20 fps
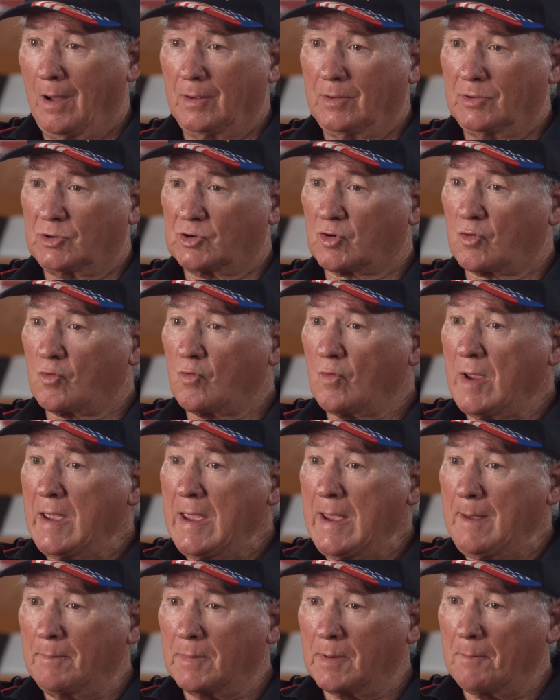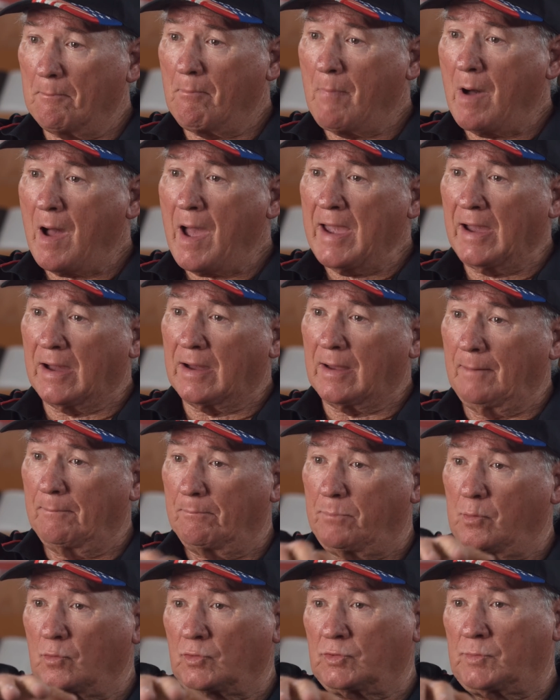Screamed, Mike,
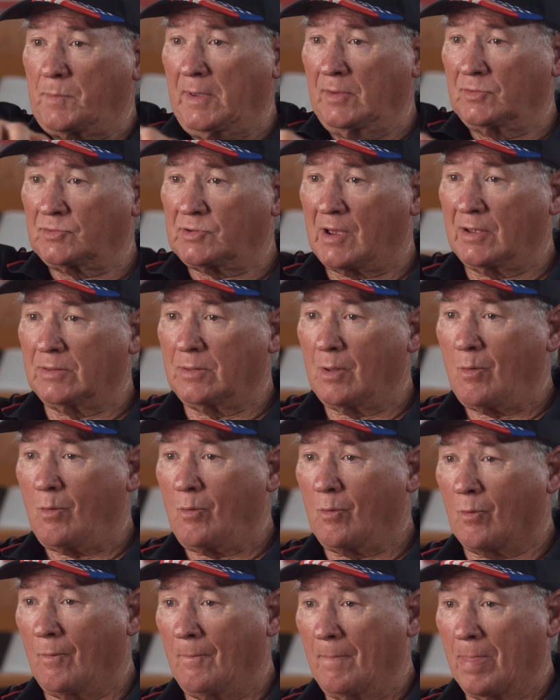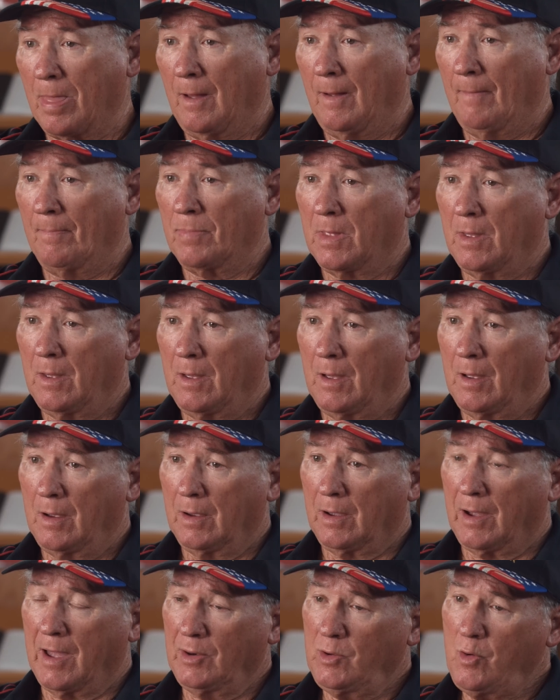and pulls me inside the hole.
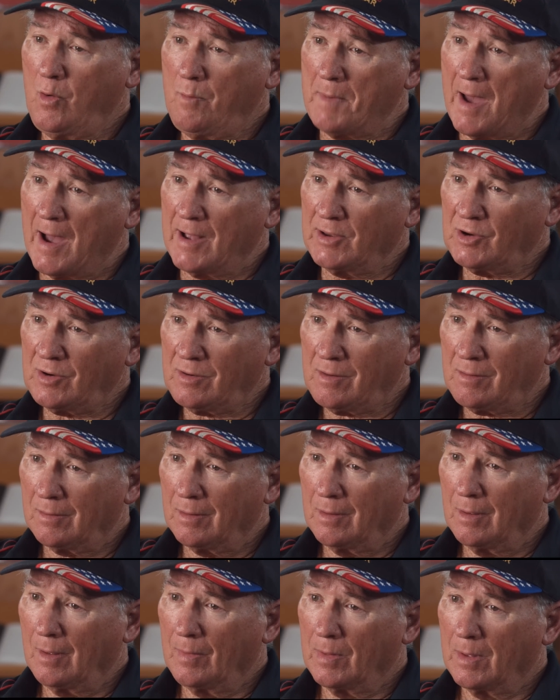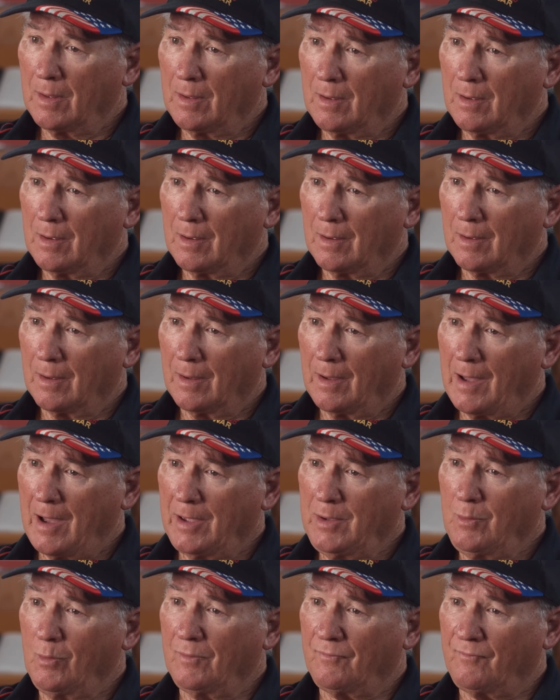Can you imagine how
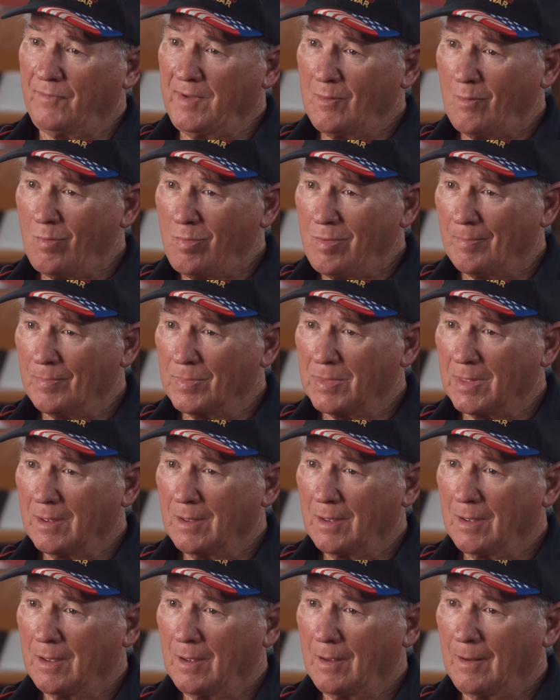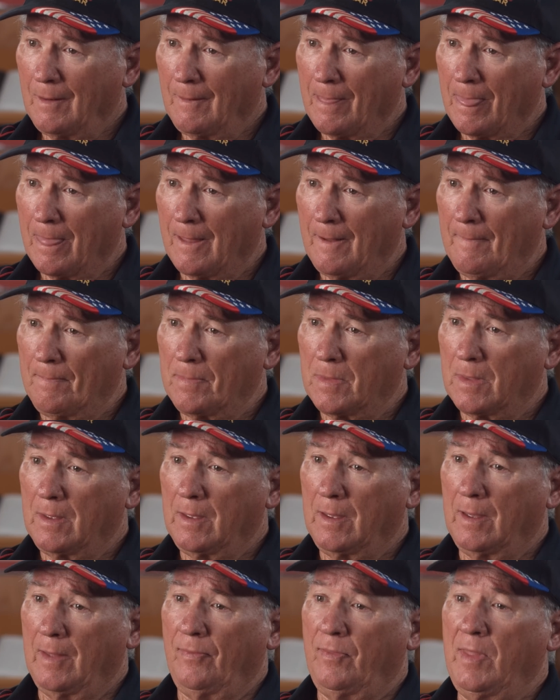you would feel?
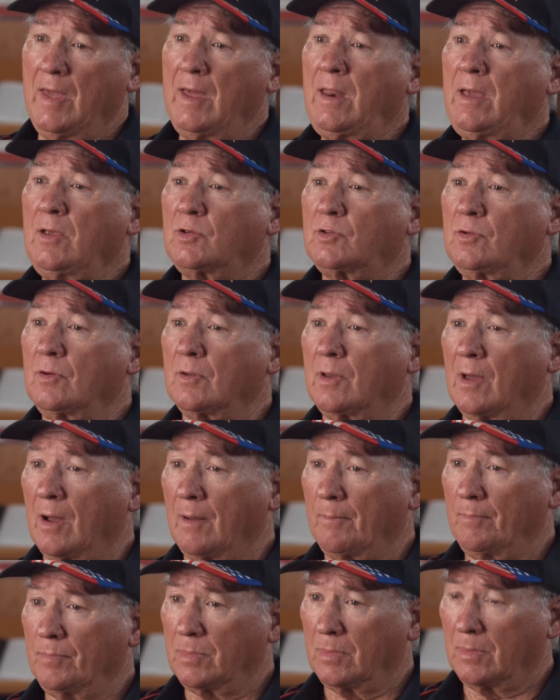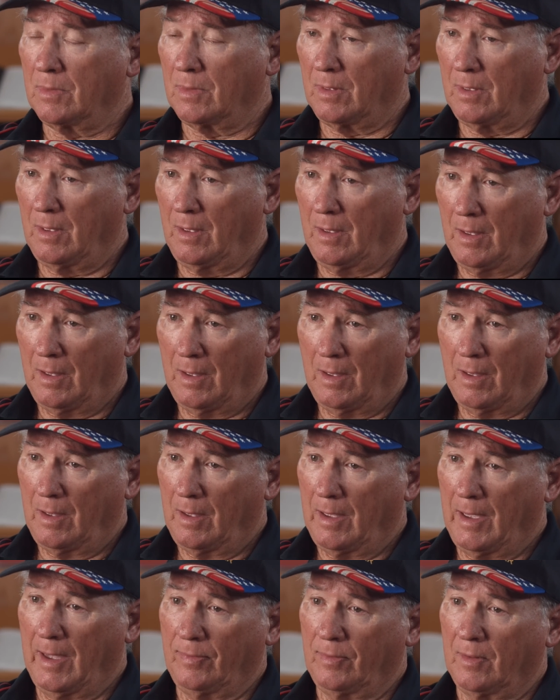Then he stood up,
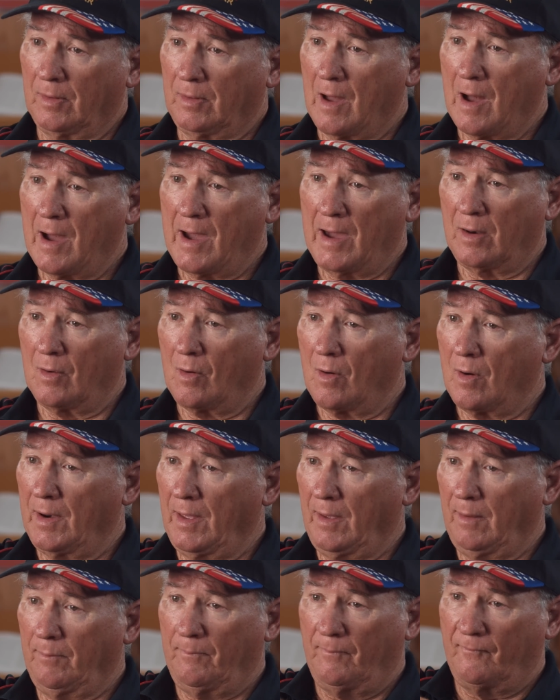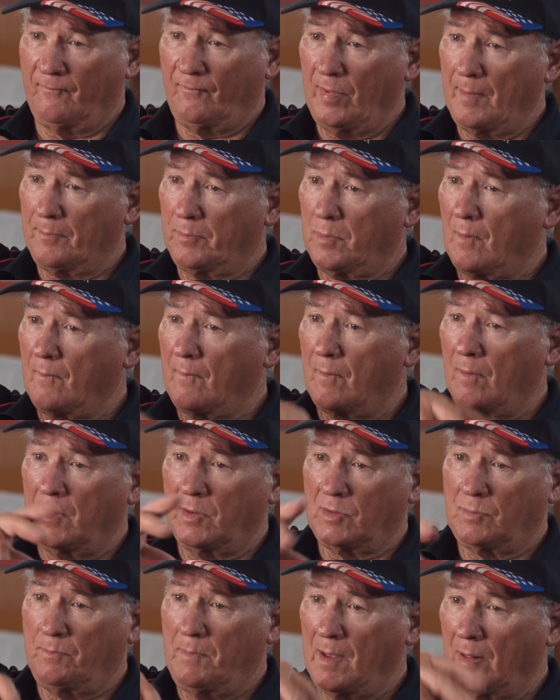and the guy had already flipped over on
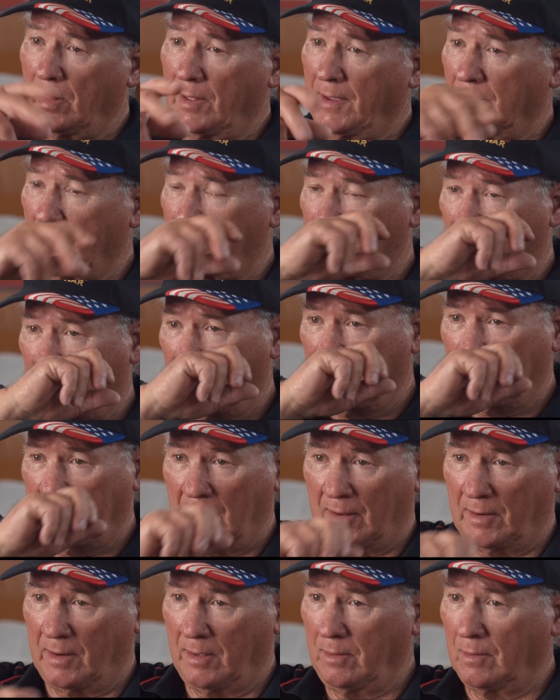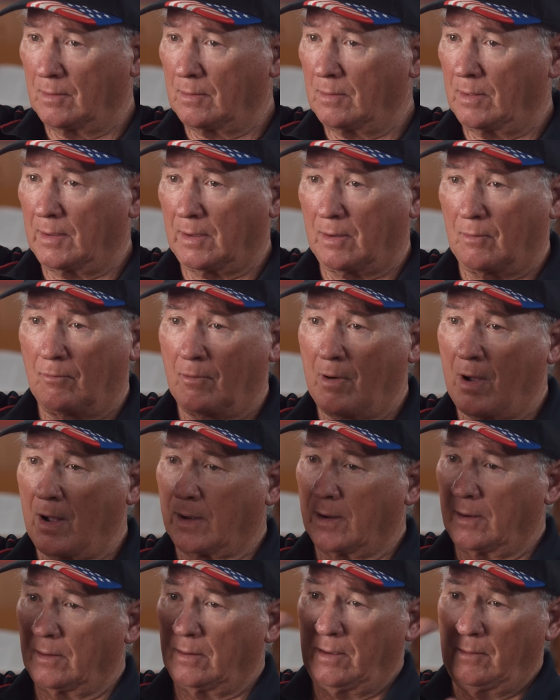his belly and slid down the hill like a
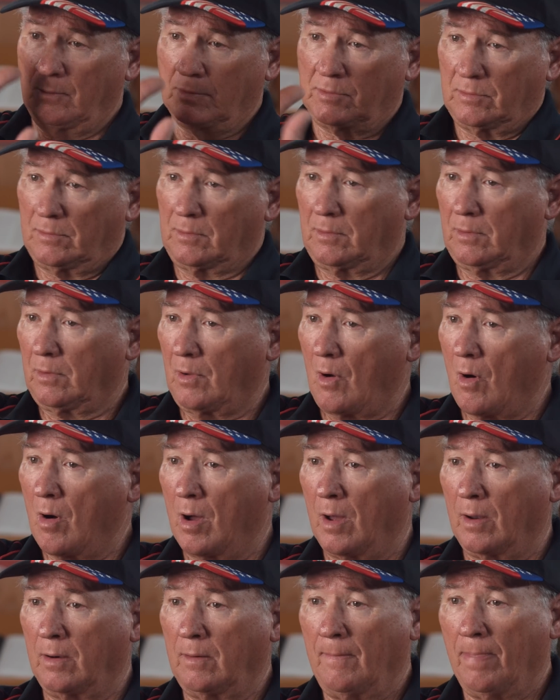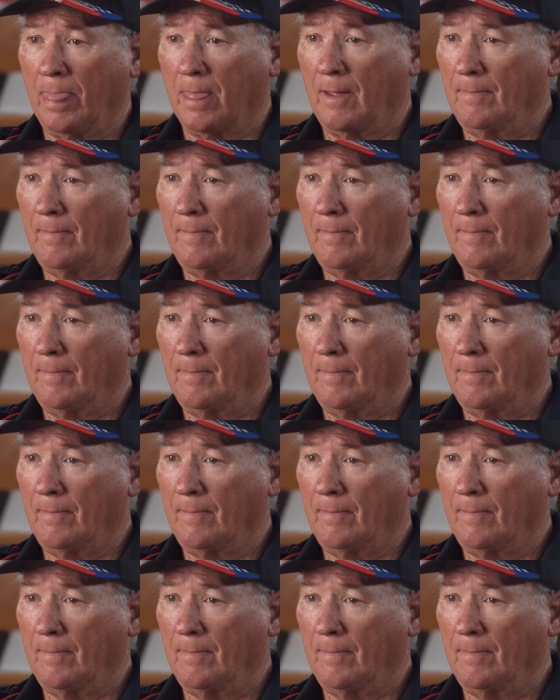rocket. He was gone.